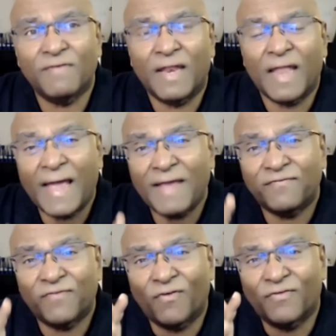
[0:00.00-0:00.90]
a
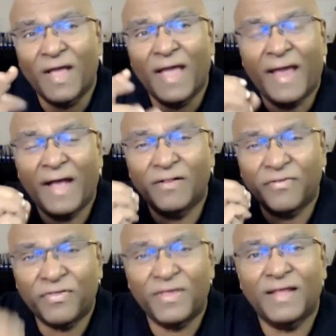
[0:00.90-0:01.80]
life of
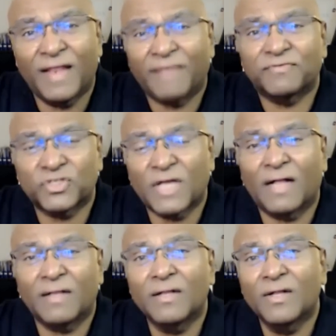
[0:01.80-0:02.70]
healthy
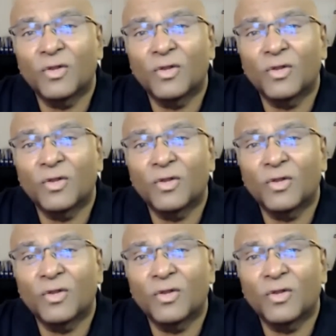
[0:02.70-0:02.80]
lifestyle,